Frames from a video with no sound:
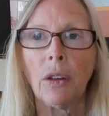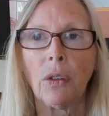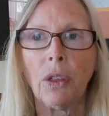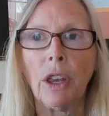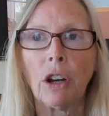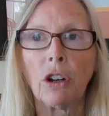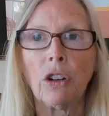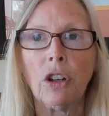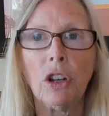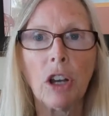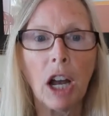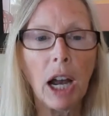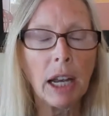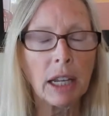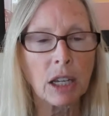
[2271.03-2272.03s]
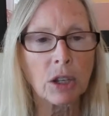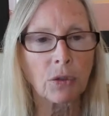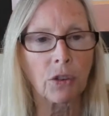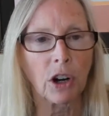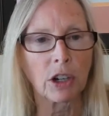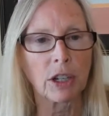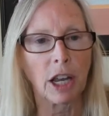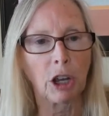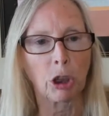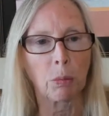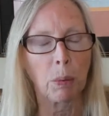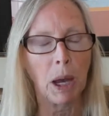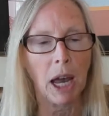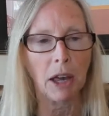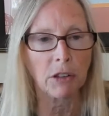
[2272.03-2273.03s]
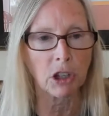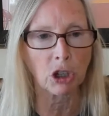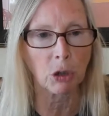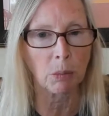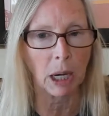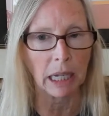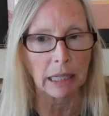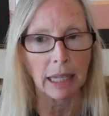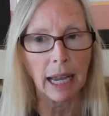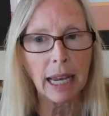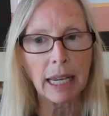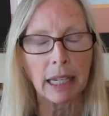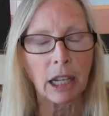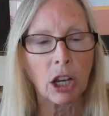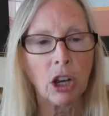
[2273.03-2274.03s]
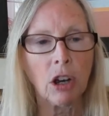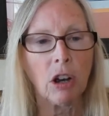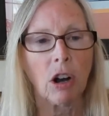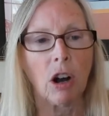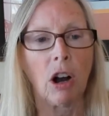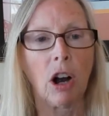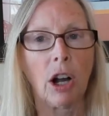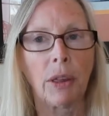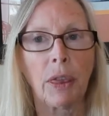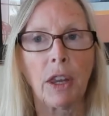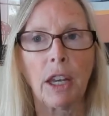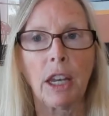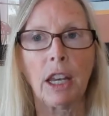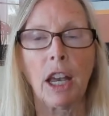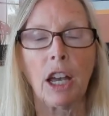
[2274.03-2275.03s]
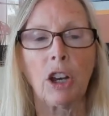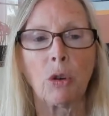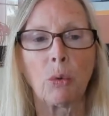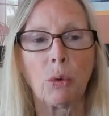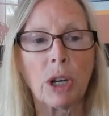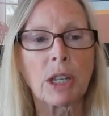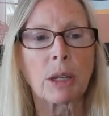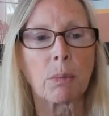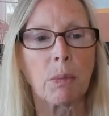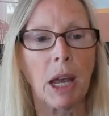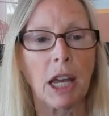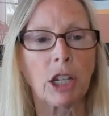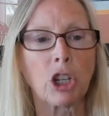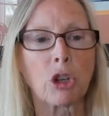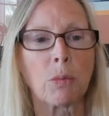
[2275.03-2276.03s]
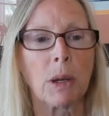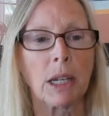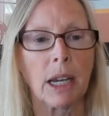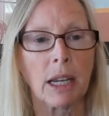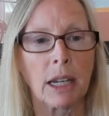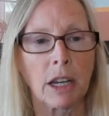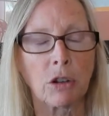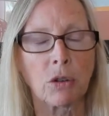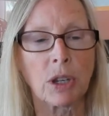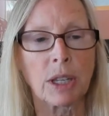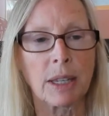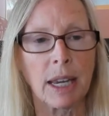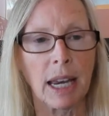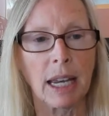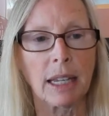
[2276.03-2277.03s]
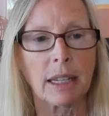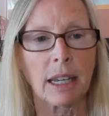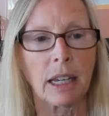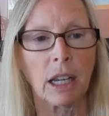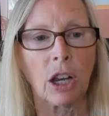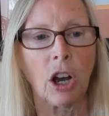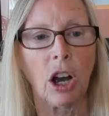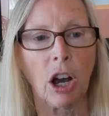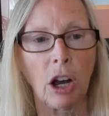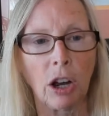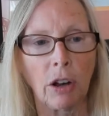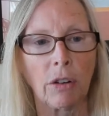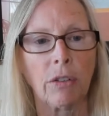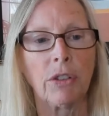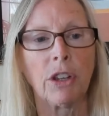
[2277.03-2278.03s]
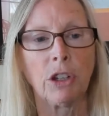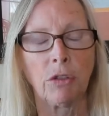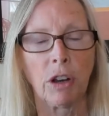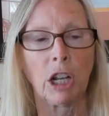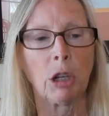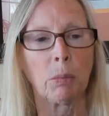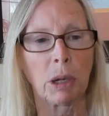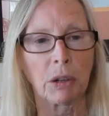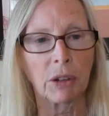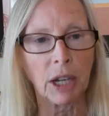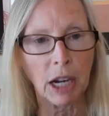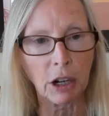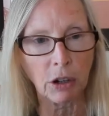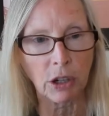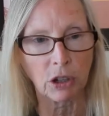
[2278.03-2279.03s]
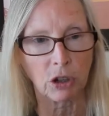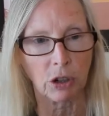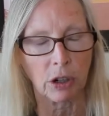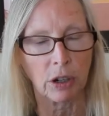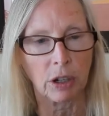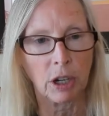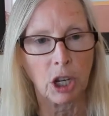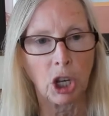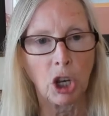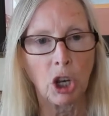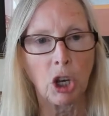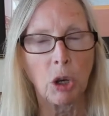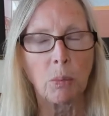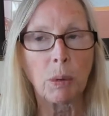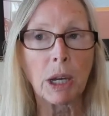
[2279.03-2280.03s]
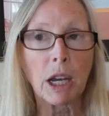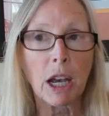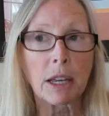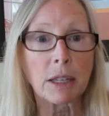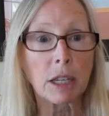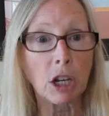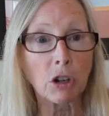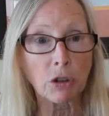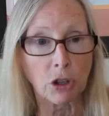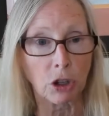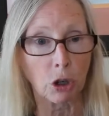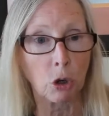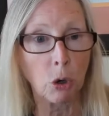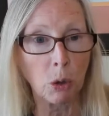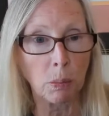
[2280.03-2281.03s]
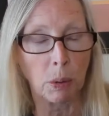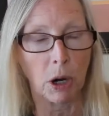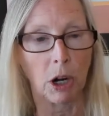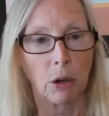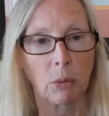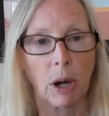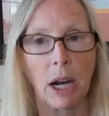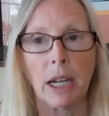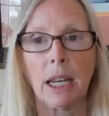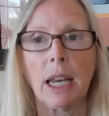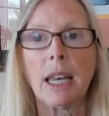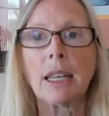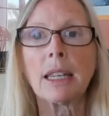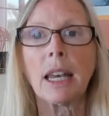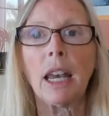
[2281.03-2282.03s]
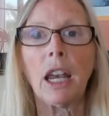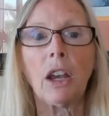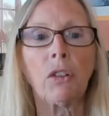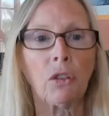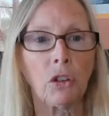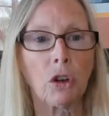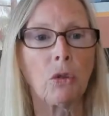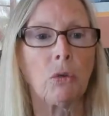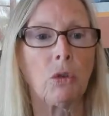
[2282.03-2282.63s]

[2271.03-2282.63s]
they're not as far down the path as you might like on the risk management and understanding of the development of character. Because here's the cool part, right? Is if you